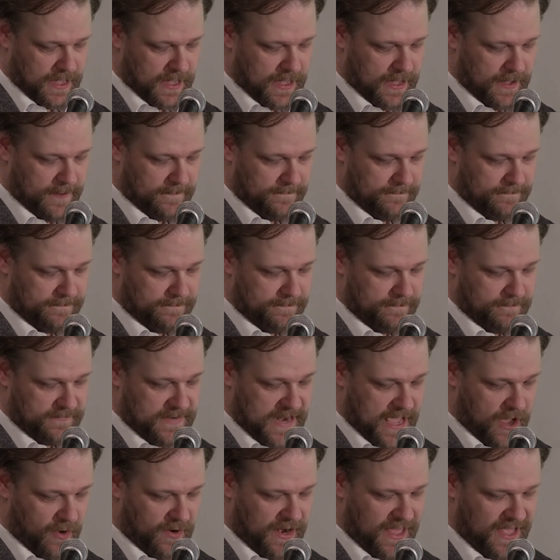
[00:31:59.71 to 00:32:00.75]
Um,
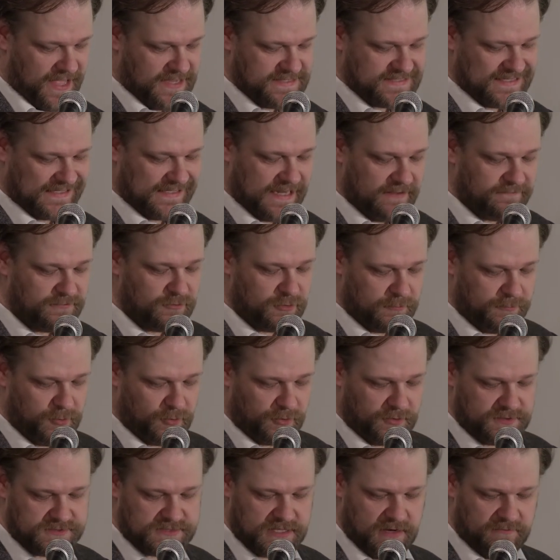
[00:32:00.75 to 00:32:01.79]
now it has 11
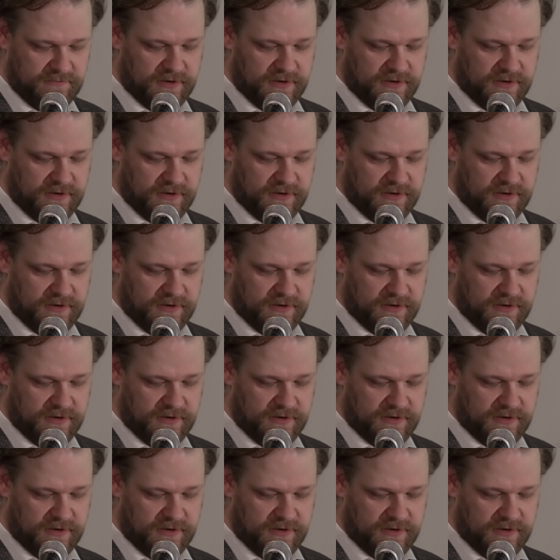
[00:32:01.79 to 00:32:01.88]
reporters